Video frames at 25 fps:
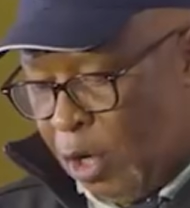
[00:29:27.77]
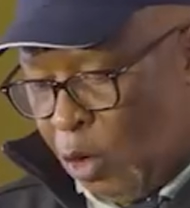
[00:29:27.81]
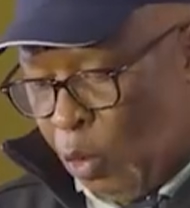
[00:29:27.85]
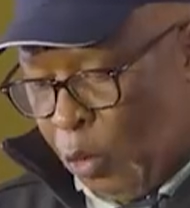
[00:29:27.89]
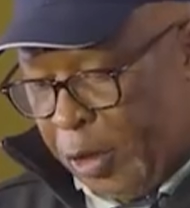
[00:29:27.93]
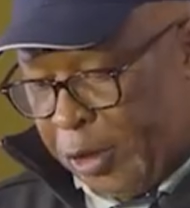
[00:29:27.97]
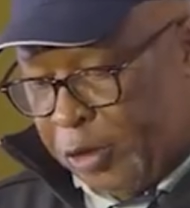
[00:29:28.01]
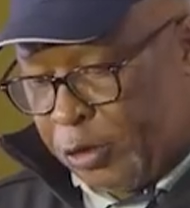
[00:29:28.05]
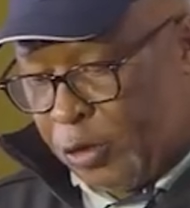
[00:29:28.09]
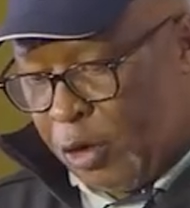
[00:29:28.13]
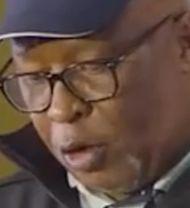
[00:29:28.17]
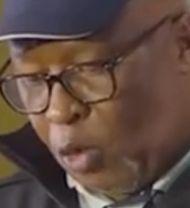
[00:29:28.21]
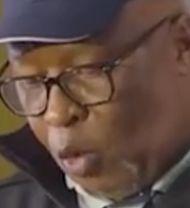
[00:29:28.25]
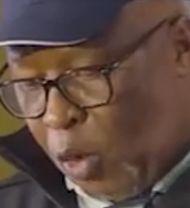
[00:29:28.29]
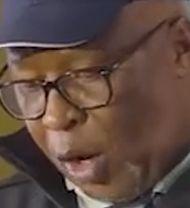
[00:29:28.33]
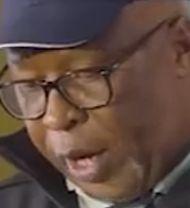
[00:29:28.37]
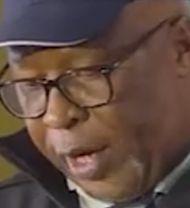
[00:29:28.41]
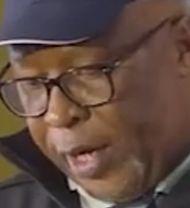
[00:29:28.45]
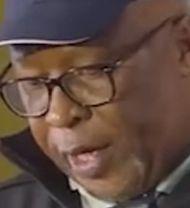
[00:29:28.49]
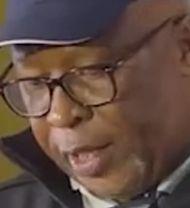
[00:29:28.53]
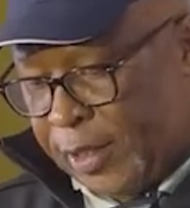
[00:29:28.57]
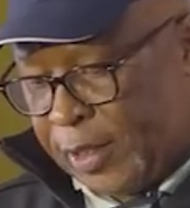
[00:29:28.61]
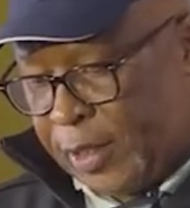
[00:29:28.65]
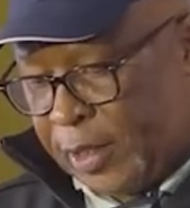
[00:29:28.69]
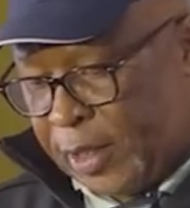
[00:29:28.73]
which
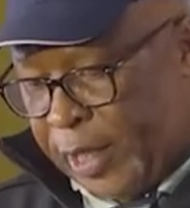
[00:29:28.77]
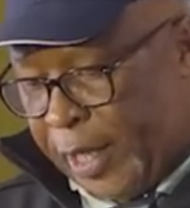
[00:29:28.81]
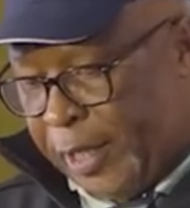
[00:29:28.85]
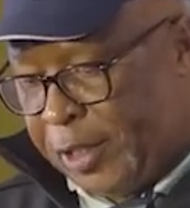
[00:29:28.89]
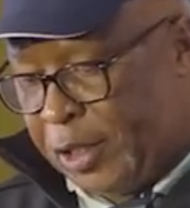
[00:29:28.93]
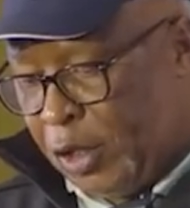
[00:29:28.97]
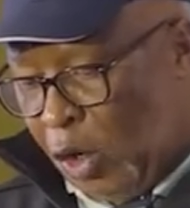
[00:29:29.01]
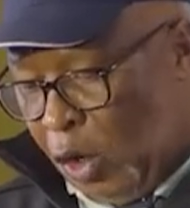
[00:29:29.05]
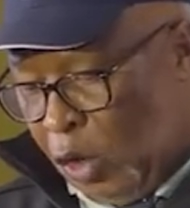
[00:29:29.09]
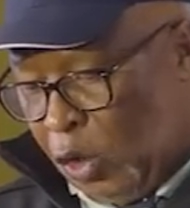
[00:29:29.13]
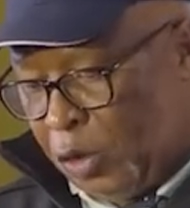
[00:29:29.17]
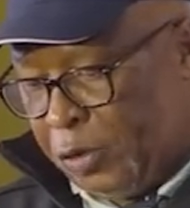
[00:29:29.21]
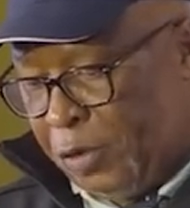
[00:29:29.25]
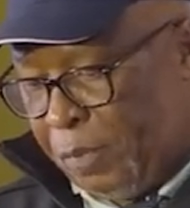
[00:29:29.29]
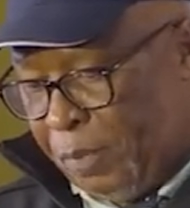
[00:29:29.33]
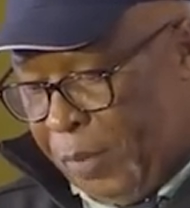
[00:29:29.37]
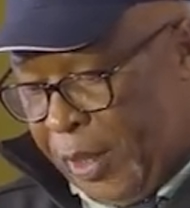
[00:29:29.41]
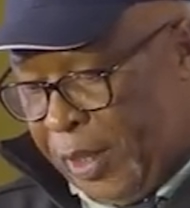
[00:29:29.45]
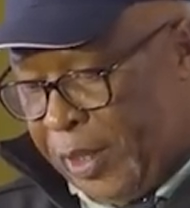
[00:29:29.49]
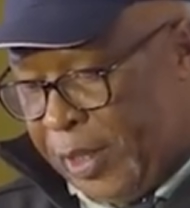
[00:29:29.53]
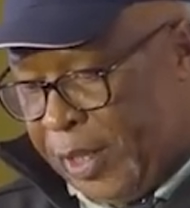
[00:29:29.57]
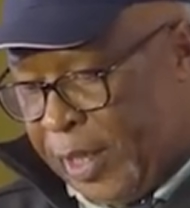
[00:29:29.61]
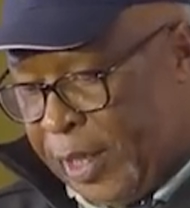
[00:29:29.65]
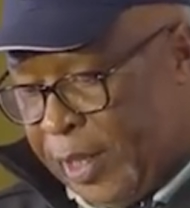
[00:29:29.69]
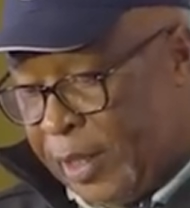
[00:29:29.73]
require state-owned
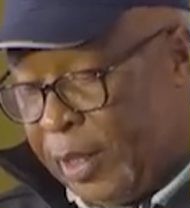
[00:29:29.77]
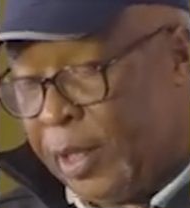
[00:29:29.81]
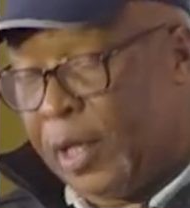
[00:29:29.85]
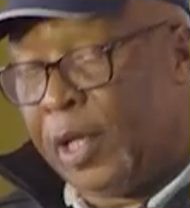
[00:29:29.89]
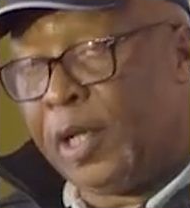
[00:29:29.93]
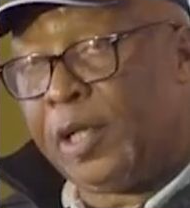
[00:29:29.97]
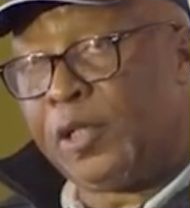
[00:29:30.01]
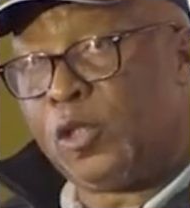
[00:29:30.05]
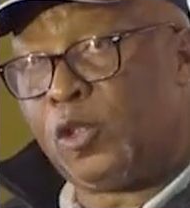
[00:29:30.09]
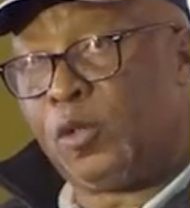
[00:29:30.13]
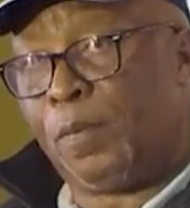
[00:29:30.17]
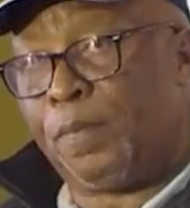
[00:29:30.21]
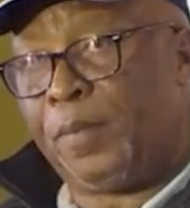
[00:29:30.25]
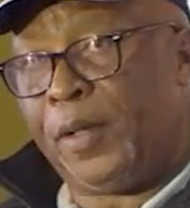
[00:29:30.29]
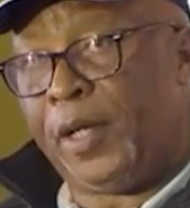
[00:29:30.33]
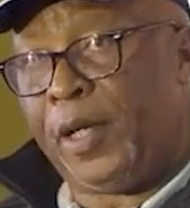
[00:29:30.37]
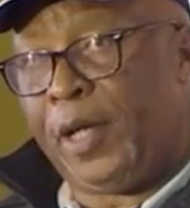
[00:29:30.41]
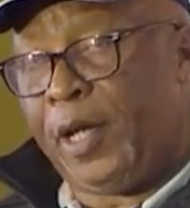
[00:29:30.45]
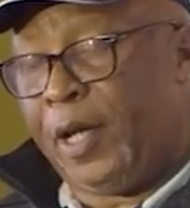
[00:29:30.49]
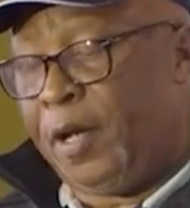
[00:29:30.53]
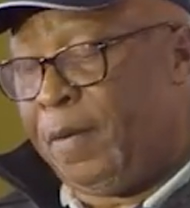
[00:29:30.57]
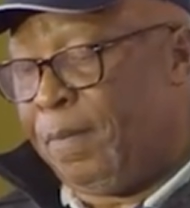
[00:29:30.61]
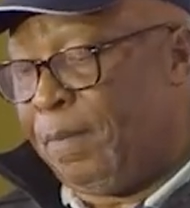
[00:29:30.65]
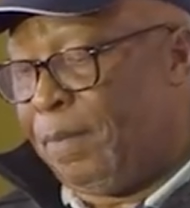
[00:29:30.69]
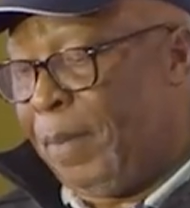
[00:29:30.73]
media to be
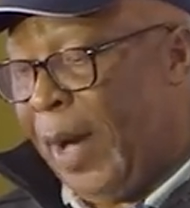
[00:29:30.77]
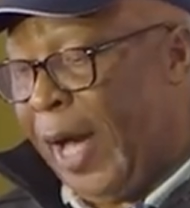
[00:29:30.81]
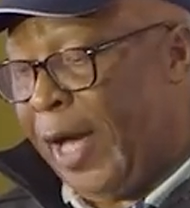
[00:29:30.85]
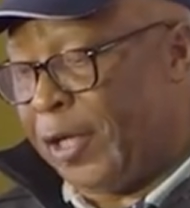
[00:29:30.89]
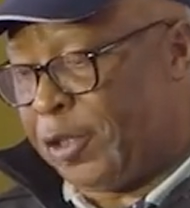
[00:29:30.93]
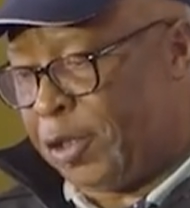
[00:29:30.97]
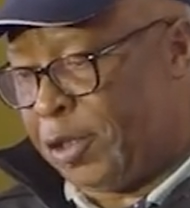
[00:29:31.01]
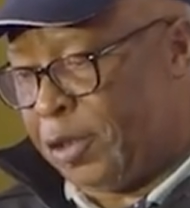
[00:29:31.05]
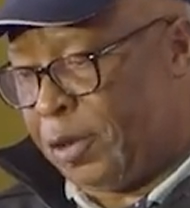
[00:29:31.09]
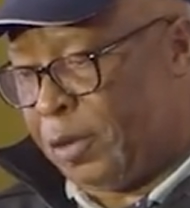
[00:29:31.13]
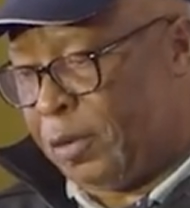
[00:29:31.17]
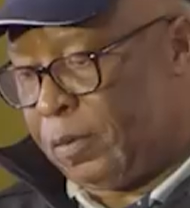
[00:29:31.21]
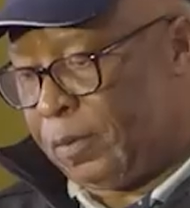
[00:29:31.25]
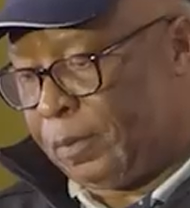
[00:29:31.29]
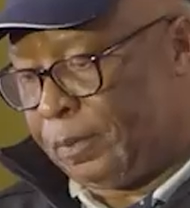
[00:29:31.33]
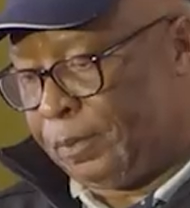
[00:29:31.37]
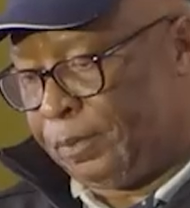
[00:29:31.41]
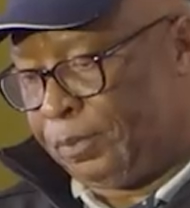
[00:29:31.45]
impartial.